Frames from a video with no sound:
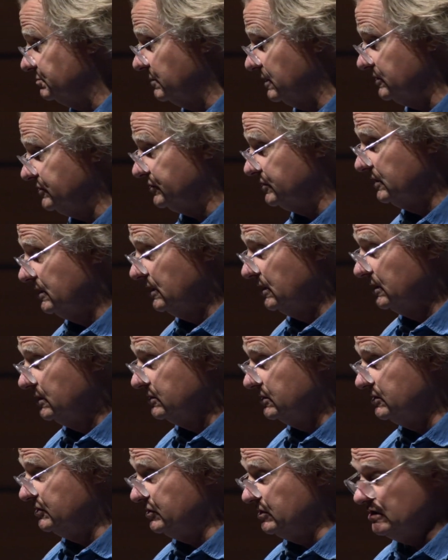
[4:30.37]
much
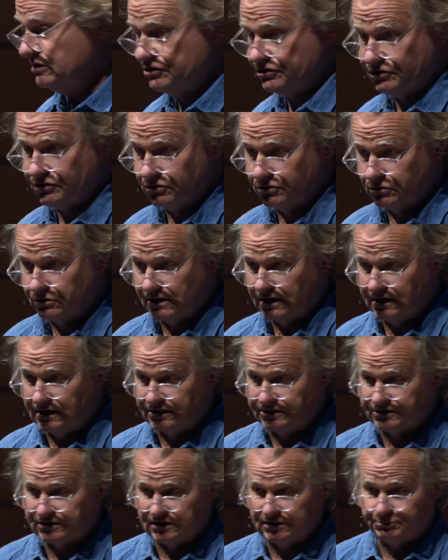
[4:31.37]
to teach you
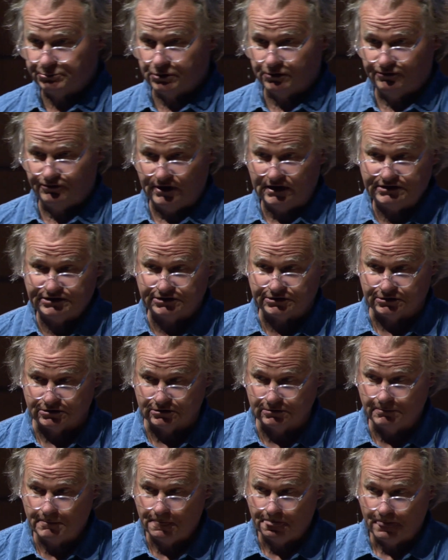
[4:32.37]
as a
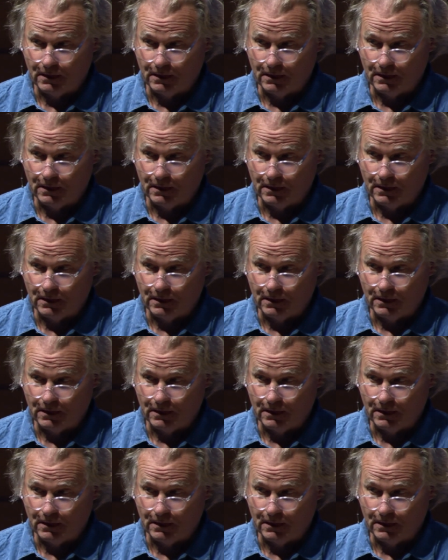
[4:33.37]
professor